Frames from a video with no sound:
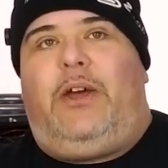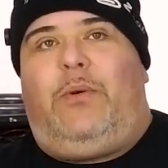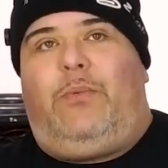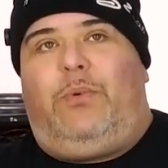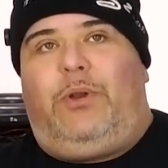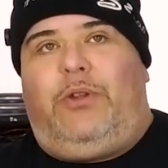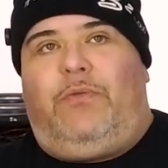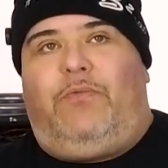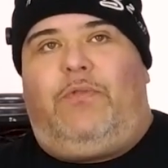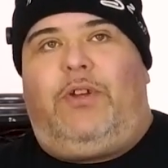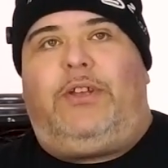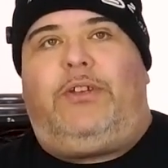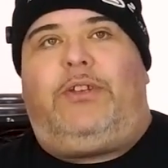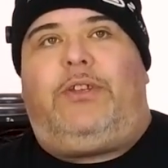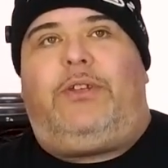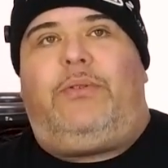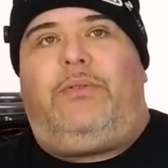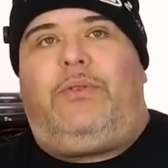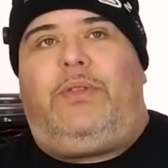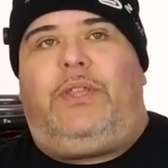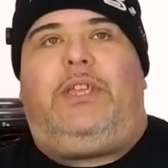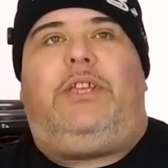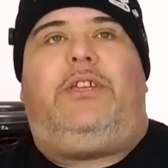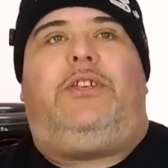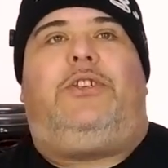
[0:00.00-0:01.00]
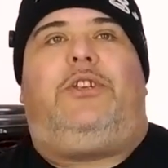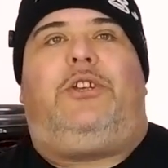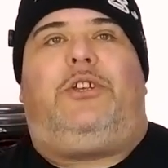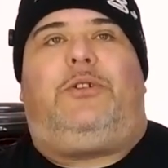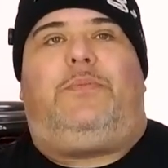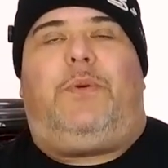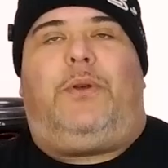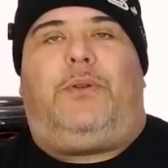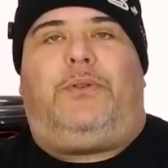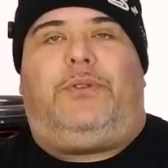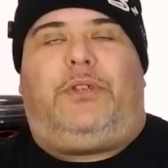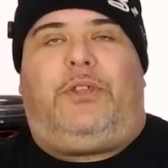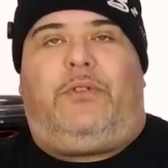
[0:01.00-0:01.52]
Now, when you run 2 of these,
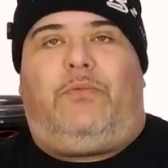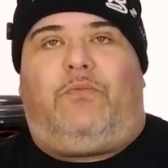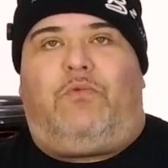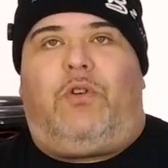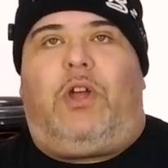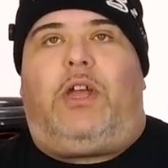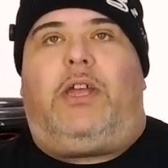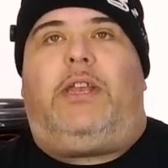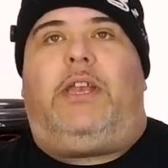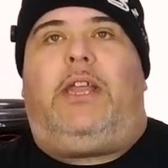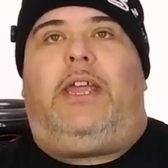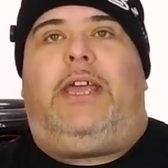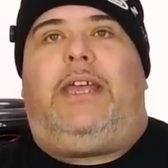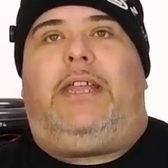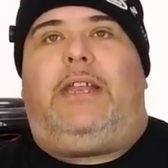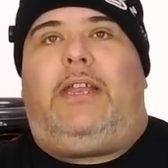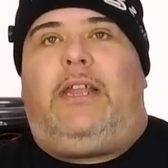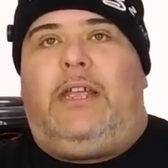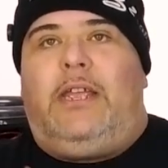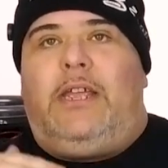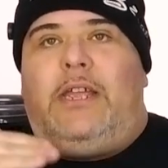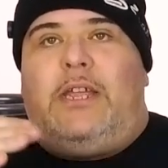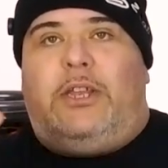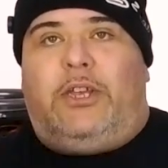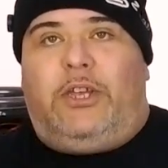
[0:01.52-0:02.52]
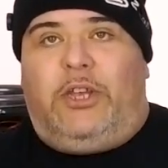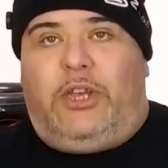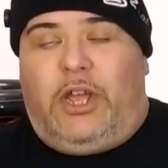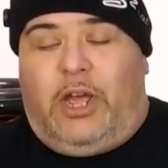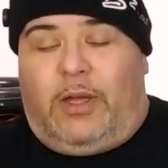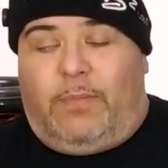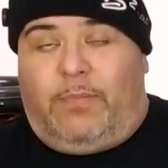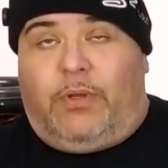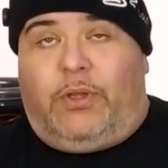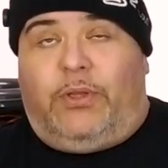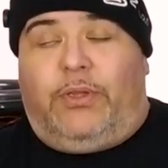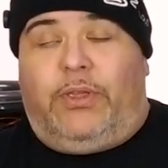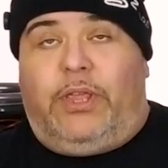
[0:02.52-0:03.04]
you're supposed to run at
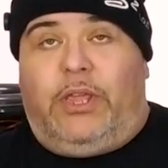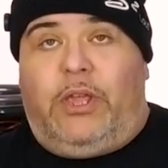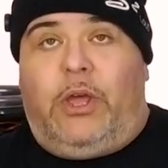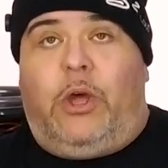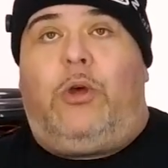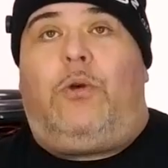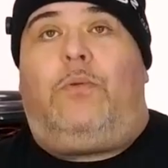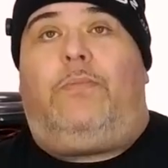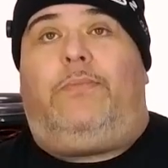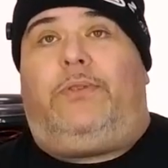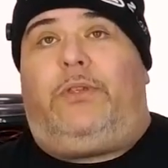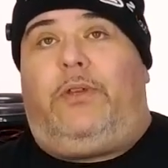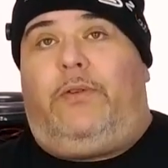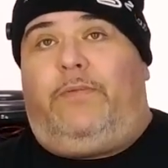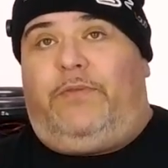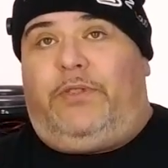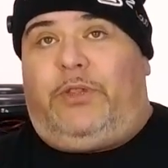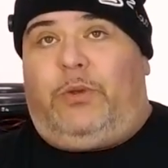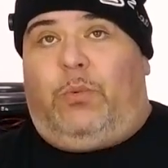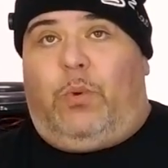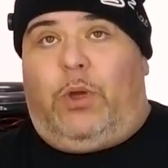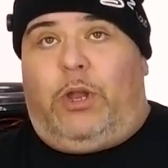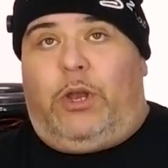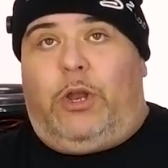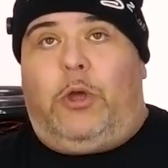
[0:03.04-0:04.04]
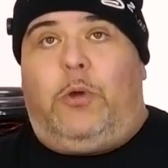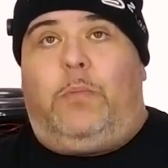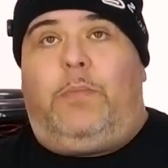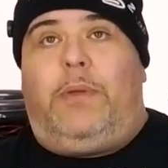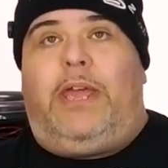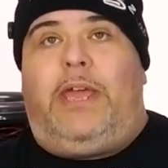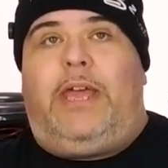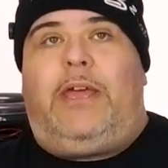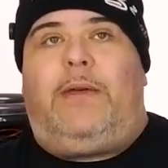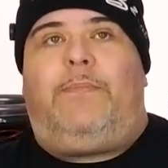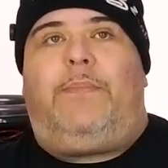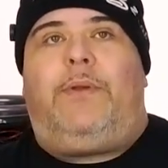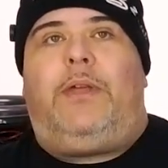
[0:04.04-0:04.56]
double the ohm. So if it's a 1
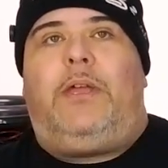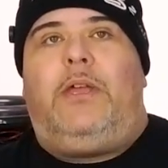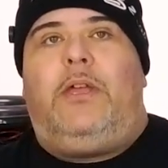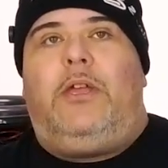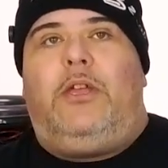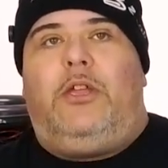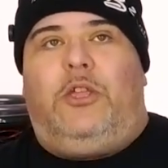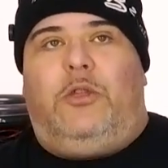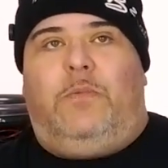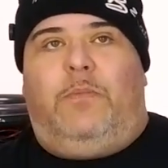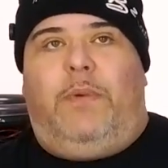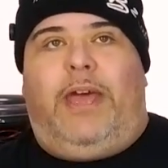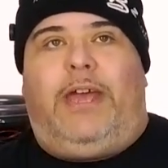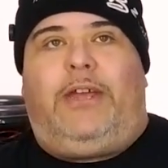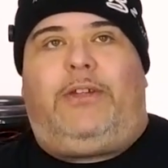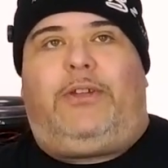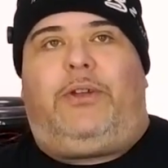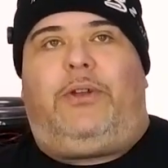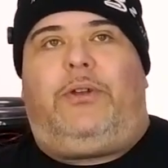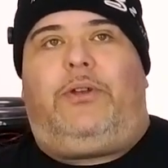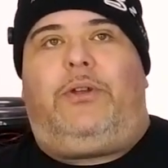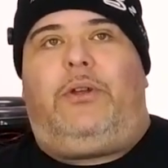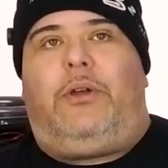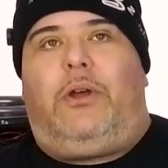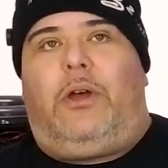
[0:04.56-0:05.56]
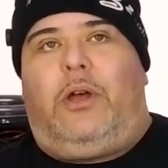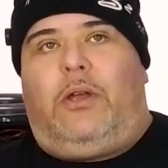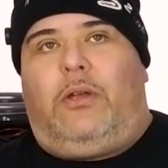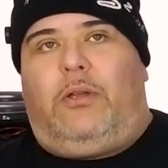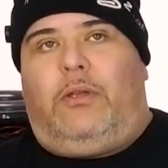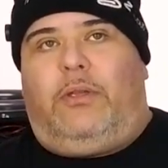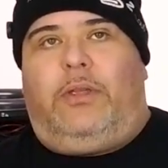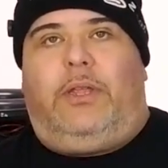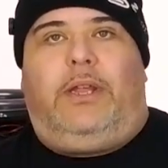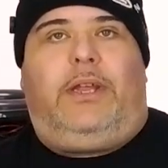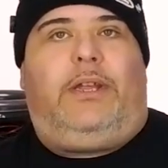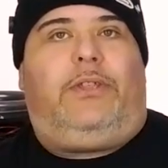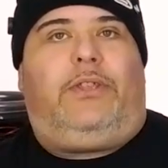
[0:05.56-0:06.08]
ohm amp, you master 2
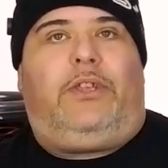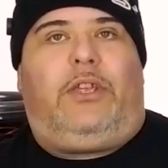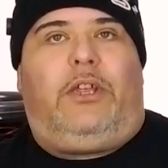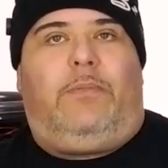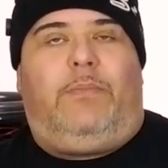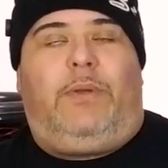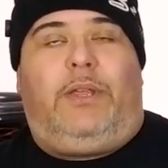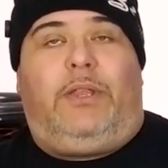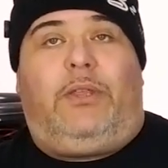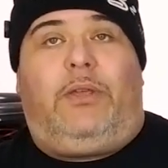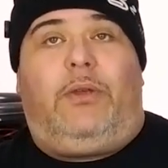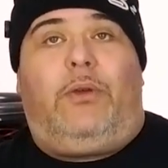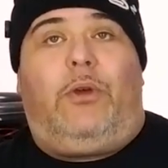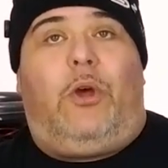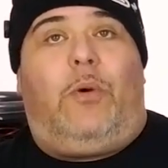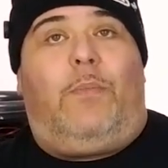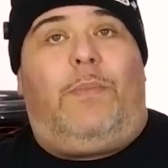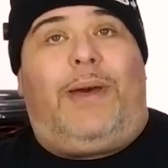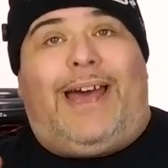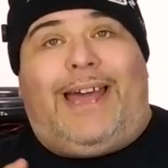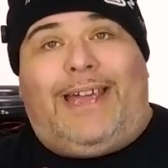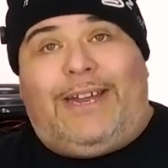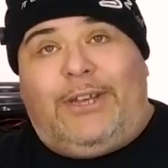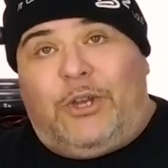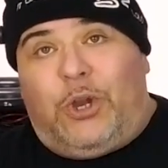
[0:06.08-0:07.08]
ohm, then it's going to be 2 ohm.